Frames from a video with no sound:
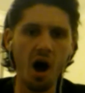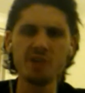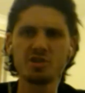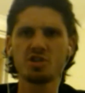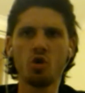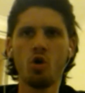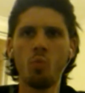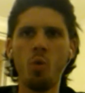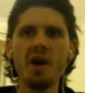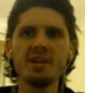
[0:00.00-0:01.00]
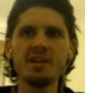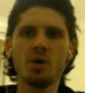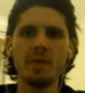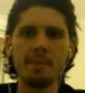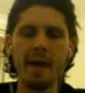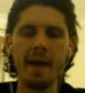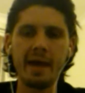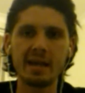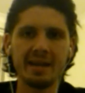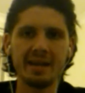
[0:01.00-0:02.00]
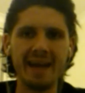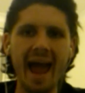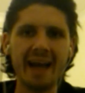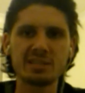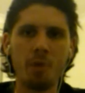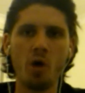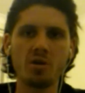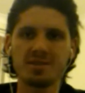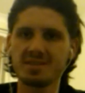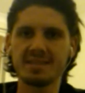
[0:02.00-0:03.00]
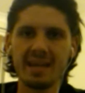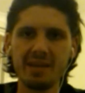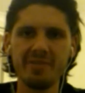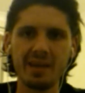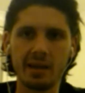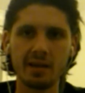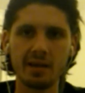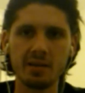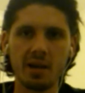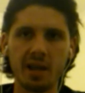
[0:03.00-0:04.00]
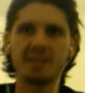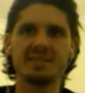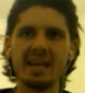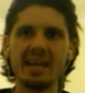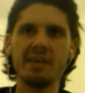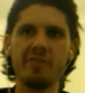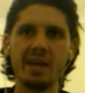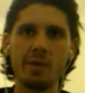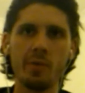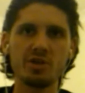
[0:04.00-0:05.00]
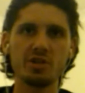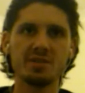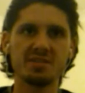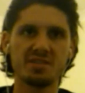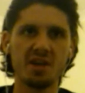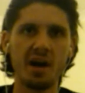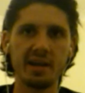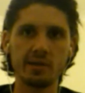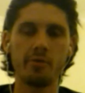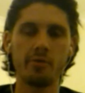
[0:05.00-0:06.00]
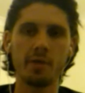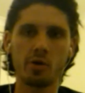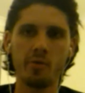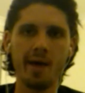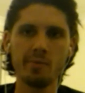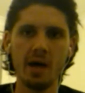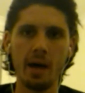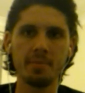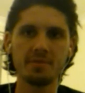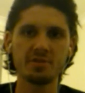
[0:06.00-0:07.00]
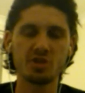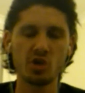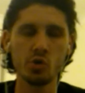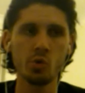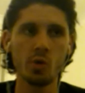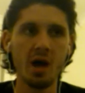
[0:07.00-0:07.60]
I just thought, why don't they make an Xbox TV? Like a TV which is designed from the ground up to